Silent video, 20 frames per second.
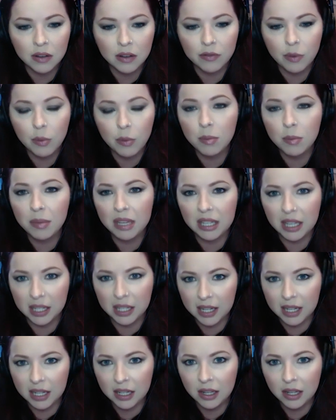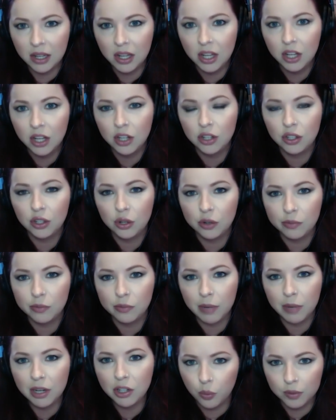from the beginning, you're
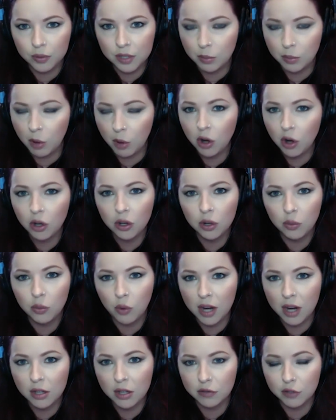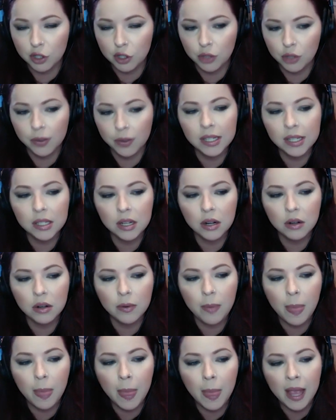much smarter and wiser for doing
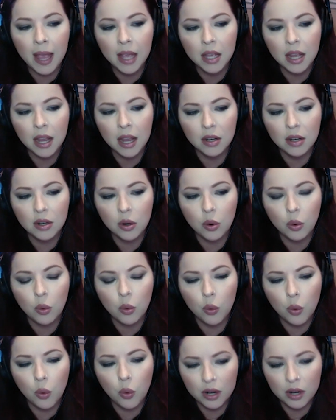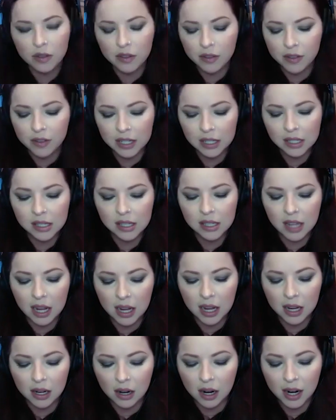so. And one of the things
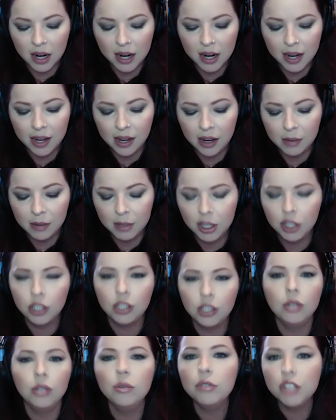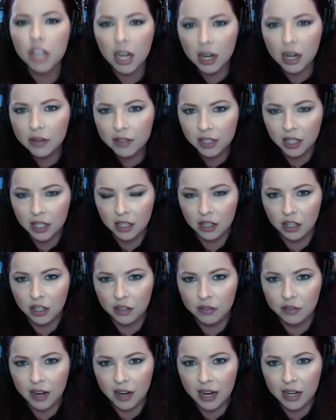that I am a huge advocate
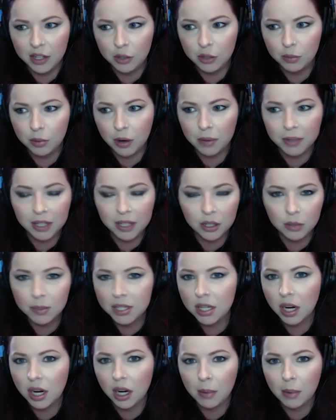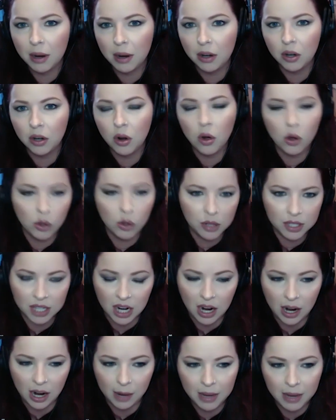of, and you probably hear me talk about it all the
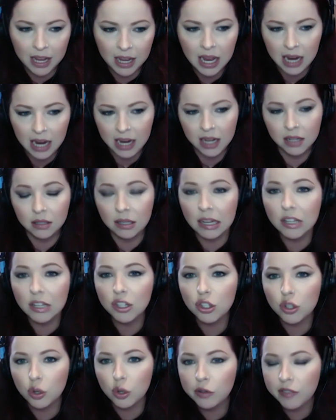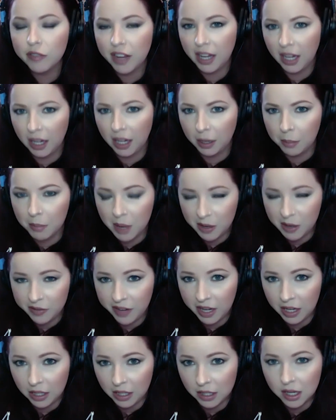time, is surveying my
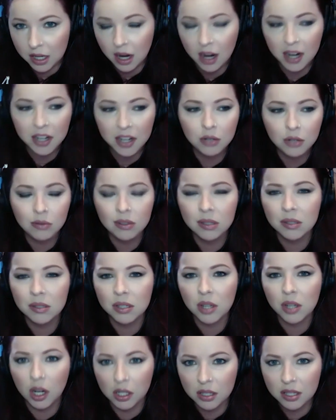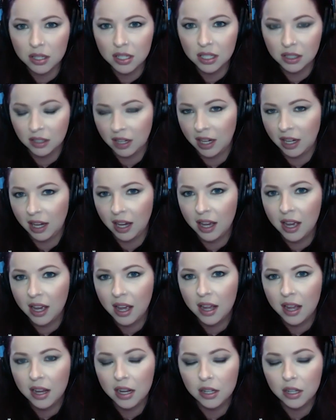fans. I do this constantly.
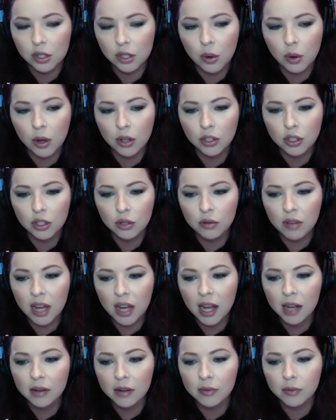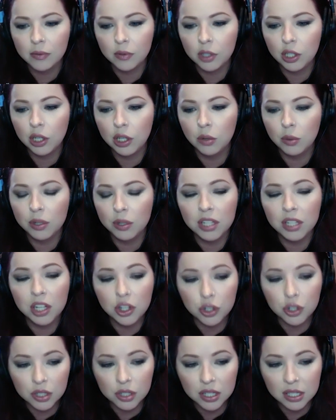And so I'll do that, you know, with
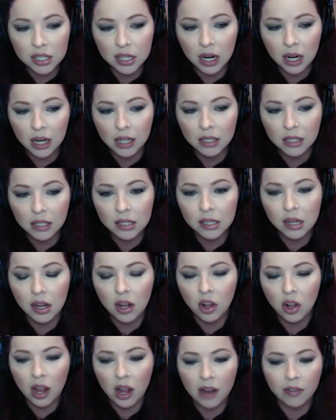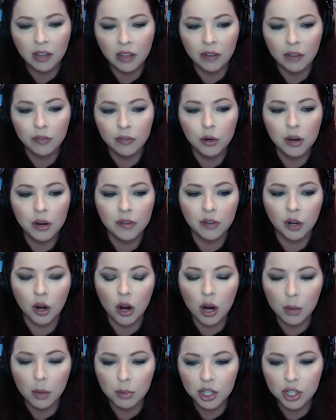t-shirt designs. I'll have like a few different
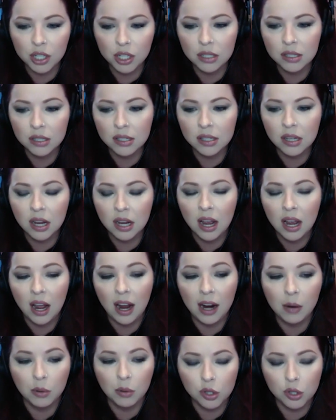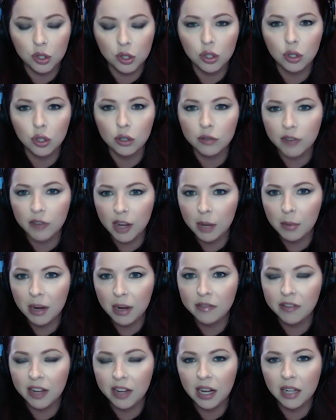options. I will survey
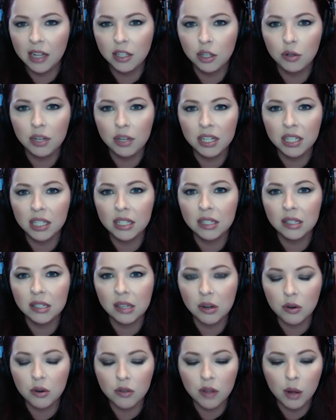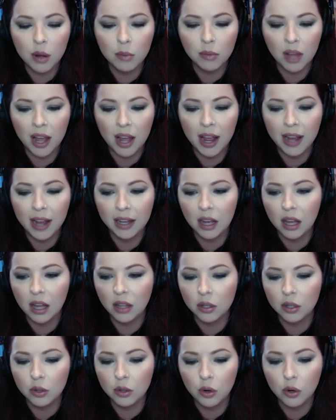my fans. You need to consider them like a
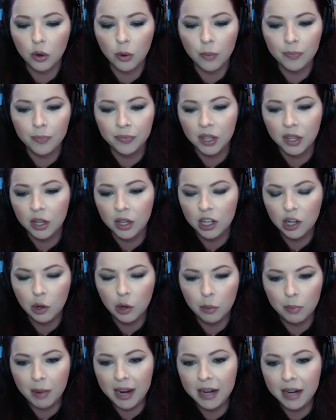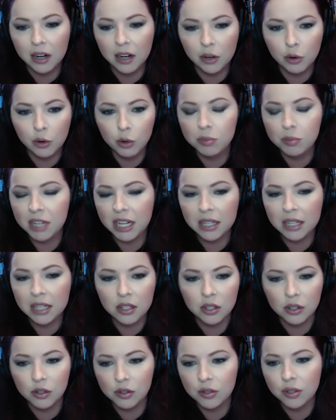little, you know, beta group
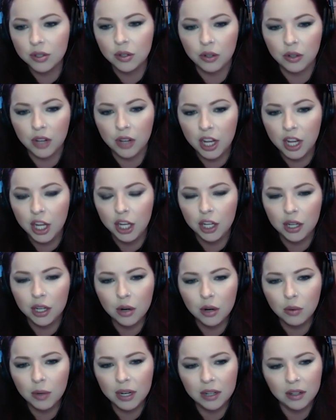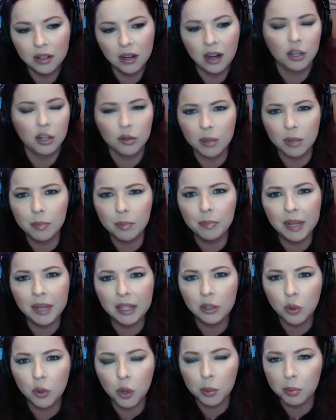testers, or, you know, when uh, some
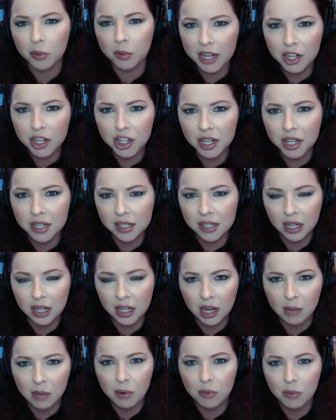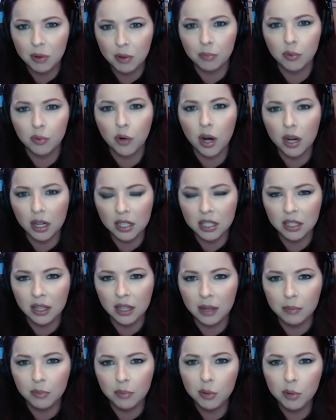big corporation is going to come out with a product and
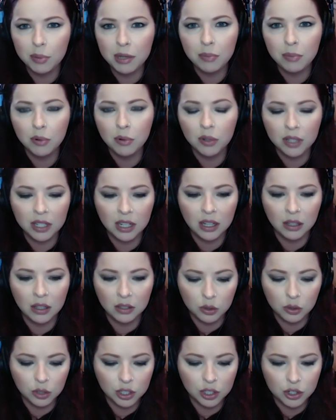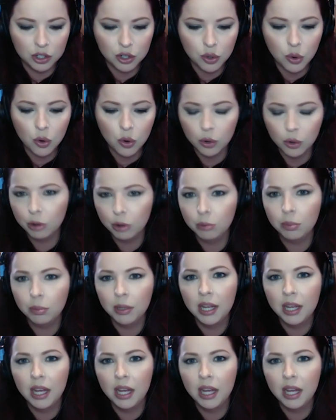they put people in a little control group.